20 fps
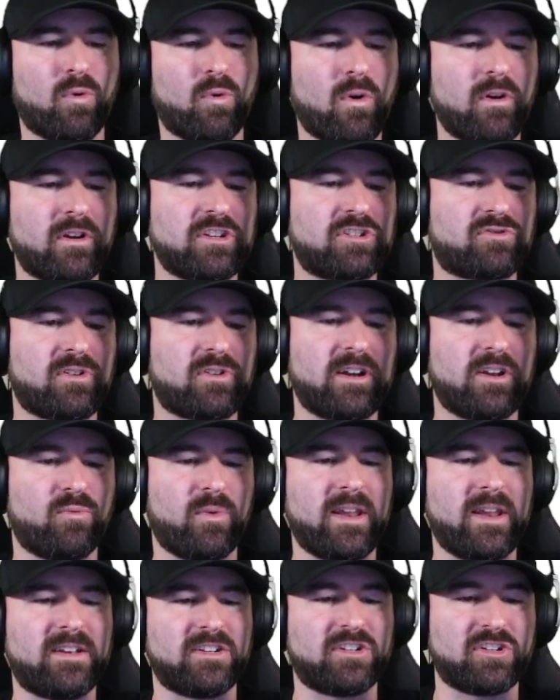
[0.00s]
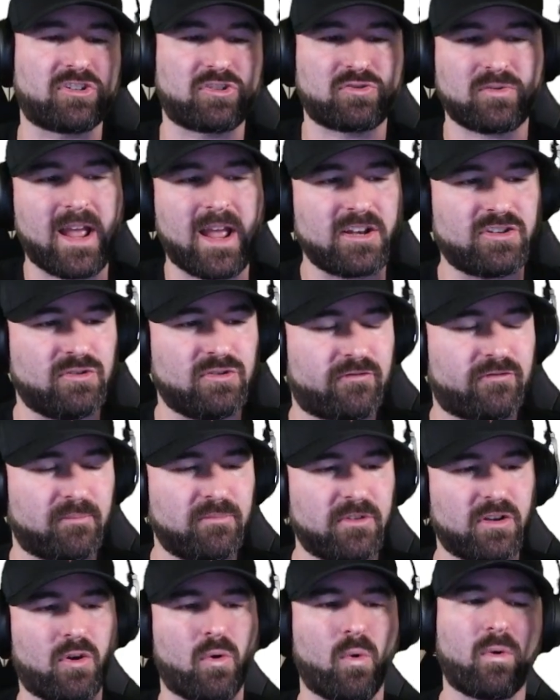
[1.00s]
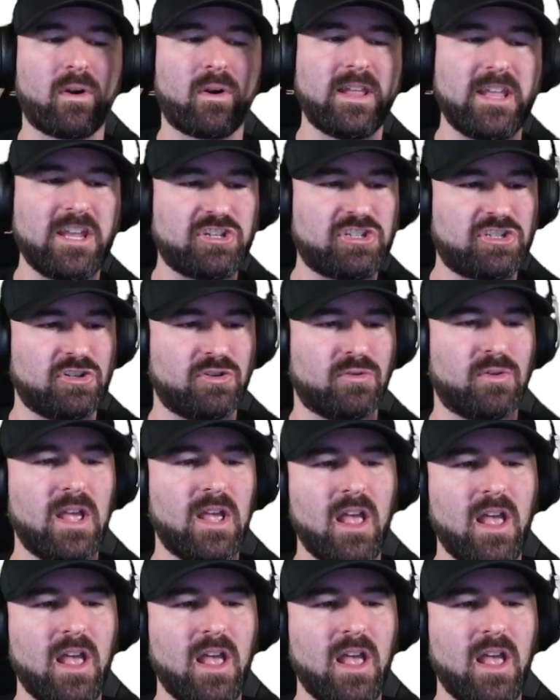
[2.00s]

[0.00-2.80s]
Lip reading: orchestrated way to distract you from the core issue.